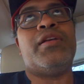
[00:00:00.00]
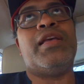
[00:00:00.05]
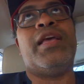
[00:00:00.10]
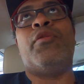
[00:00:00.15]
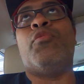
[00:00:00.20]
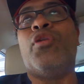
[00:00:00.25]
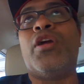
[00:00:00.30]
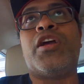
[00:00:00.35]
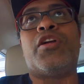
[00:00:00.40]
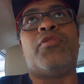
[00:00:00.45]

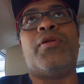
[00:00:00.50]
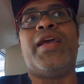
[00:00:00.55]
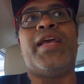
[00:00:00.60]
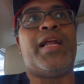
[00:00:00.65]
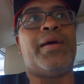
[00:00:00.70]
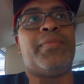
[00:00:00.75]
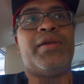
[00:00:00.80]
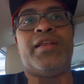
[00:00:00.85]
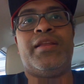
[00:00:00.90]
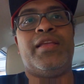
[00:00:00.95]
it worked great.
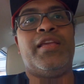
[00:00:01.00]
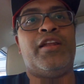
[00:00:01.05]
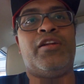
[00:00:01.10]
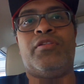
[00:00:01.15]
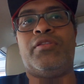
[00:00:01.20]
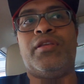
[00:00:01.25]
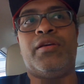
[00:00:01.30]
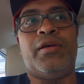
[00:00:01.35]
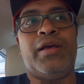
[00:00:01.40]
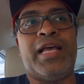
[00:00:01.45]
I mean, you
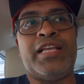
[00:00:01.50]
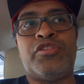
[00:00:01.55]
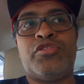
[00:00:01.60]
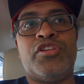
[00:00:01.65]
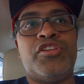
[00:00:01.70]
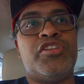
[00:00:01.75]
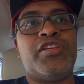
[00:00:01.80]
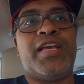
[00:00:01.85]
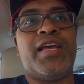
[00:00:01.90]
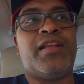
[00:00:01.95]
know, as
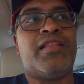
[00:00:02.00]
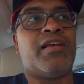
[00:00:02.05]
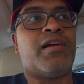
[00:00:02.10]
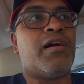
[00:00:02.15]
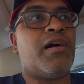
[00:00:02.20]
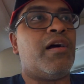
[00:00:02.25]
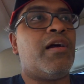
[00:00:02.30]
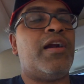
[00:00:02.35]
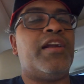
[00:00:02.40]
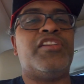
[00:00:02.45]
soon as you get in the
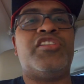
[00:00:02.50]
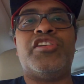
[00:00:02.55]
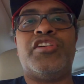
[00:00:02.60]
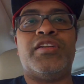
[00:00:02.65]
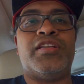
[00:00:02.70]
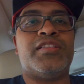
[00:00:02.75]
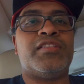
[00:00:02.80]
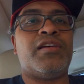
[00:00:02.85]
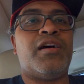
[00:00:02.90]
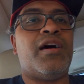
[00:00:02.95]
car and
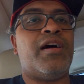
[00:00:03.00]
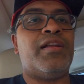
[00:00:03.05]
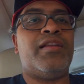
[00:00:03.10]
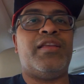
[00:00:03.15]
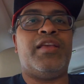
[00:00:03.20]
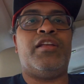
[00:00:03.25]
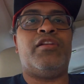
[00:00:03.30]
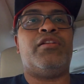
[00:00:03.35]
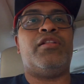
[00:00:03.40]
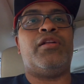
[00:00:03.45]
turn this
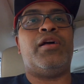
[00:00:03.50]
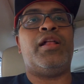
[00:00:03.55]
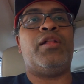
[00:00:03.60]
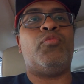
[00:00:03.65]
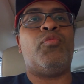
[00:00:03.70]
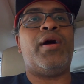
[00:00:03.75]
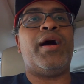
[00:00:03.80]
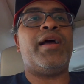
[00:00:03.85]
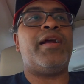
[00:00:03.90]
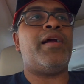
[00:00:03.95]
on, you know,
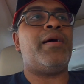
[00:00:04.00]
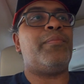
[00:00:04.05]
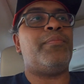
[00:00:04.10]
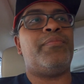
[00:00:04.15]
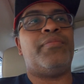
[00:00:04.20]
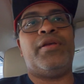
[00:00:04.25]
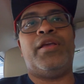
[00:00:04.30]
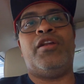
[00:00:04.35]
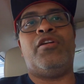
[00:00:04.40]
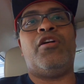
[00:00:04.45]
it'll wire up,
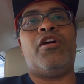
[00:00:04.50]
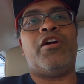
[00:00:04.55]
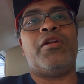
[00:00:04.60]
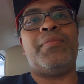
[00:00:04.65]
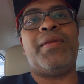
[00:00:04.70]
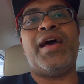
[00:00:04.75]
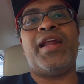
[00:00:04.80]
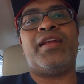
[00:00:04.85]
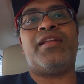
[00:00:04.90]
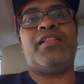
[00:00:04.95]
you know,
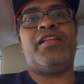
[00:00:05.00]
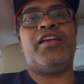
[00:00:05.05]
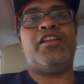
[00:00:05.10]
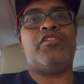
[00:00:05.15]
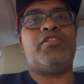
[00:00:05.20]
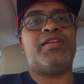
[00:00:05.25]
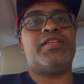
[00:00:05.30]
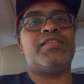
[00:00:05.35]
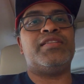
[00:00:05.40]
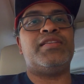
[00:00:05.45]
automatically, and
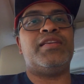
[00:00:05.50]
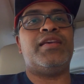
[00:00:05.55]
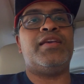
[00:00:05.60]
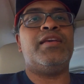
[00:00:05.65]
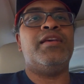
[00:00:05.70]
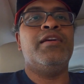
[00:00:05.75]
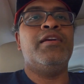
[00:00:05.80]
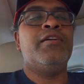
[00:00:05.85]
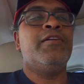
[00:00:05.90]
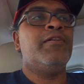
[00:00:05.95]
you can
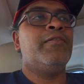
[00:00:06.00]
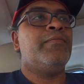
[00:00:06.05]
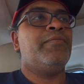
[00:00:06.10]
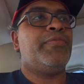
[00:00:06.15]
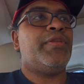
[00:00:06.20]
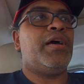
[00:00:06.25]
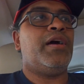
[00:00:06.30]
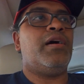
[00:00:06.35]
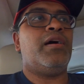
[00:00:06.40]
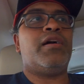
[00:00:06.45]
see
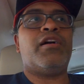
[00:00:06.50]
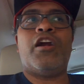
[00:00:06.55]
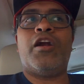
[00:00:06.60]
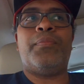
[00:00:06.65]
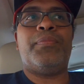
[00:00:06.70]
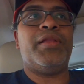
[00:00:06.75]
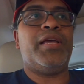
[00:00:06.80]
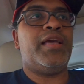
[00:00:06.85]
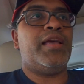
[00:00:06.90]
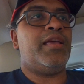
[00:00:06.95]

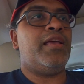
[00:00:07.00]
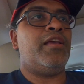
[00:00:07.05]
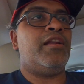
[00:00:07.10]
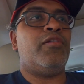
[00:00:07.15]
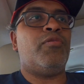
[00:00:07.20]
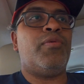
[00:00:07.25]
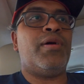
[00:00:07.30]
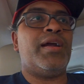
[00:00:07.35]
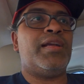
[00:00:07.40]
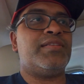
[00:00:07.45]
CarPlay, you
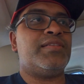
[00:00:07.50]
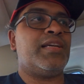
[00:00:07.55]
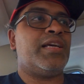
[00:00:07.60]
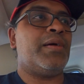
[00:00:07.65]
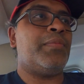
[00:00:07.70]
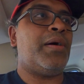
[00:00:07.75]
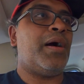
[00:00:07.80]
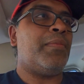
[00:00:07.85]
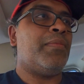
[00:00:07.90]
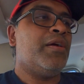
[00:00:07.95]
know, wirelessly
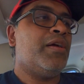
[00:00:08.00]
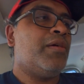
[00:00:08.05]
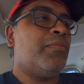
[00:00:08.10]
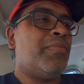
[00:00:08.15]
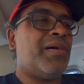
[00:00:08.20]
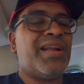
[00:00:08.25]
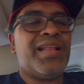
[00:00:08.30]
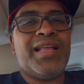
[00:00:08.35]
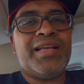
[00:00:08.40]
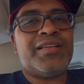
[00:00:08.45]
come up.
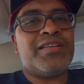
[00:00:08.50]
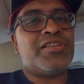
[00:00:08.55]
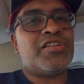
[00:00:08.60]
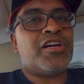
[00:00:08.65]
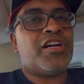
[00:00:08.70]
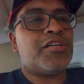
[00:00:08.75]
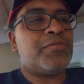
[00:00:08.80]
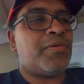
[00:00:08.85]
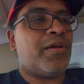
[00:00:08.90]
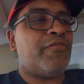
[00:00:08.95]
But I like to
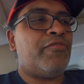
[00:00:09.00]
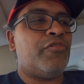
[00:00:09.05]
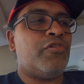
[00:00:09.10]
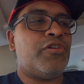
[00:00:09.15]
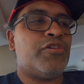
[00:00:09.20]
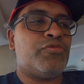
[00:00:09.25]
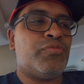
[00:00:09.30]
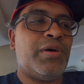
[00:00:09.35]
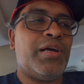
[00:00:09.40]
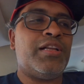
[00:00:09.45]
charge my
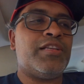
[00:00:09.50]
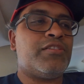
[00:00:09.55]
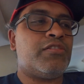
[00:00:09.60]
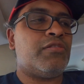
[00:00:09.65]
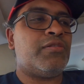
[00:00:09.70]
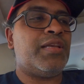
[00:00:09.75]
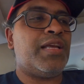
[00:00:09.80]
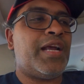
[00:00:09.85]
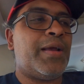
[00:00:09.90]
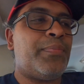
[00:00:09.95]
phone as well,
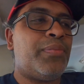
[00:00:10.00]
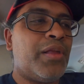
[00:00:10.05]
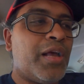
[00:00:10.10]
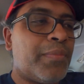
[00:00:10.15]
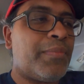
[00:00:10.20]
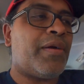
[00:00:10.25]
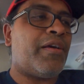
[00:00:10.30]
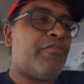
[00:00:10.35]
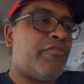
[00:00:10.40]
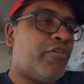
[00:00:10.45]
so then I
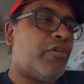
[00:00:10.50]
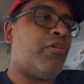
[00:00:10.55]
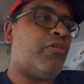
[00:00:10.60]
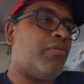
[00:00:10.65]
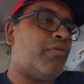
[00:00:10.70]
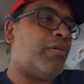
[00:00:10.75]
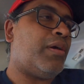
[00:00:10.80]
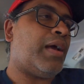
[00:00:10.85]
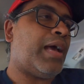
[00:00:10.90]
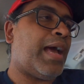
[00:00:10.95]
plug my
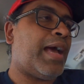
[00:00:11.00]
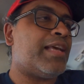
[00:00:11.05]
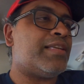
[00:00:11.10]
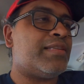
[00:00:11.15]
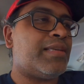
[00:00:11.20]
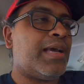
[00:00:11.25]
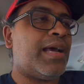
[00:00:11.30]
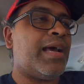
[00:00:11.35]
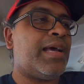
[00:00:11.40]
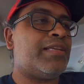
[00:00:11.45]
phone
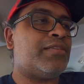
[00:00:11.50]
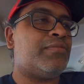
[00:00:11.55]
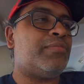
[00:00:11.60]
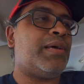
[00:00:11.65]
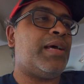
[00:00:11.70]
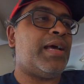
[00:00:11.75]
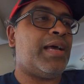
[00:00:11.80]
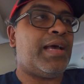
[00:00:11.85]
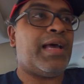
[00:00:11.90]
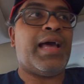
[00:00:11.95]
as
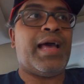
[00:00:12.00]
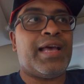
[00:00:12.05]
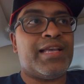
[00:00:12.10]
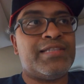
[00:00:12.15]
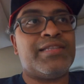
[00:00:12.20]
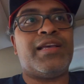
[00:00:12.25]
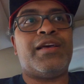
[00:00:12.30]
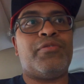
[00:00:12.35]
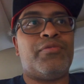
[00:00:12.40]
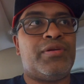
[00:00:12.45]

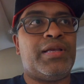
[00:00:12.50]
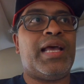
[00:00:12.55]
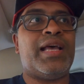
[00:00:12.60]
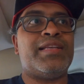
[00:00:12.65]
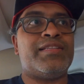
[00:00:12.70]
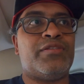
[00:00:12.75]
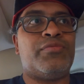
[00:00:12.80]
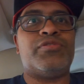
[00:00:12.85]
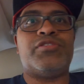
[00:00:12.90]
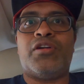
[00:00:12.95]

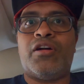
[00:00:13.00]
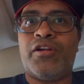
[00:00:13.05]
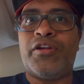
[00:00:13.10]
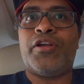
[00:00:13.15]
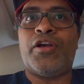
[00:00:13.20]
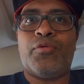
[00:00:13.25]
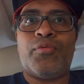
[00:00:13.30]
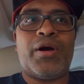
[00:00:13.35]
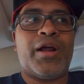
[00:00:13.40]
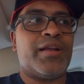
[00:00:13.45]
it was
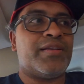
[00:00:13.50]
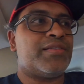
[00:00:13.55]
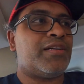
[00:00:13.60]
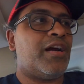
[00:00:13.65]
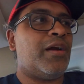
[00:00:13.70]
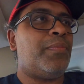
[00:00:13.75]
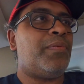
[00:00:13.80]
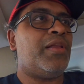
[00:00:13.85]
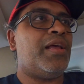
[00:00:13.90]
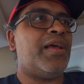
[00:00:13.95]
already on wireless
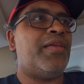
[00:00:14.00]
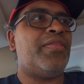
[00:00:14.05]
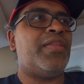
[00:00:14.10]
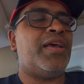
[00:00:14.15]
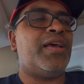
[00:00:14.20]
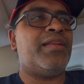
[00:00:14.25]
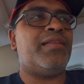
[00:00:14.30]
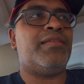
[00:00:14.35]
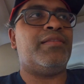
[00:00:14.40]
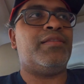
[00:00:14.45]
CarPlay, and
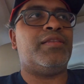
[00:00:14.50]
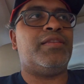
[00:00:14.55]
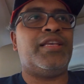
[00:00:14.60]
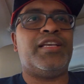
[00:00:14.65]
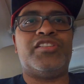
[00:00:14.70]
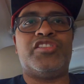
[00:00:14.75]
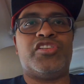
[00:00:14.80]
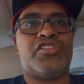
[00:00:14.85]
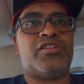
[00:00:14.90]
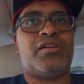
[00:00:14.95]
then
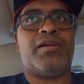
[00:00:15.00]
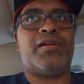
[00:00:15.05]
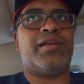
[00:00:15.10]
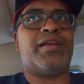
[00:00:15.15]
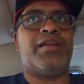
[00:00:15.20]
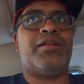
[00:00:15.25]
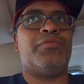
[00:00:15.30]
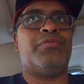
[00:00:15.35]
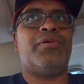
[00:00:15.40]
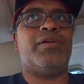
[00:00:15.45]
things just started
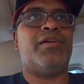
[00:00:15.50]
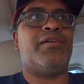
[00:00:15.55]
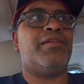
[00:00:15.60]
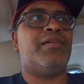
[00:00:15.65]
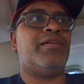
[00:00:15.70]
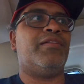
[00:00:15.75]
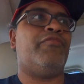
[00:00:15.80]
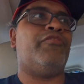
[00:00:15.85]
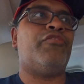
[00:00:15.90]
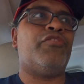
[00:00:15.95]
getting
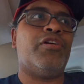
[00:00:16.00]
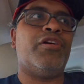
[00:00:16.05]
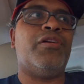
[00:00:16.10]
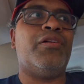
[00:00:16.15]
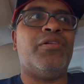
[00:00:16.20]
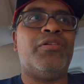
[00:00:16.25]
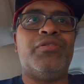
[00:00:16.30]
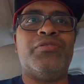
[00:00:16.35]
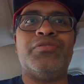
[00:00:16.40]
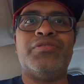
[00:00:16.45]
weird. It
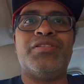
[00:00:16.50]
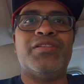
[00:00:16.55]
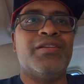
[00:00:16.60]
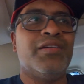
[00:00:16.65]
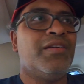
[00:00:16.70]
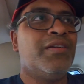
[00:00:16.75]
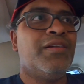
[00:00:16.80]
froze,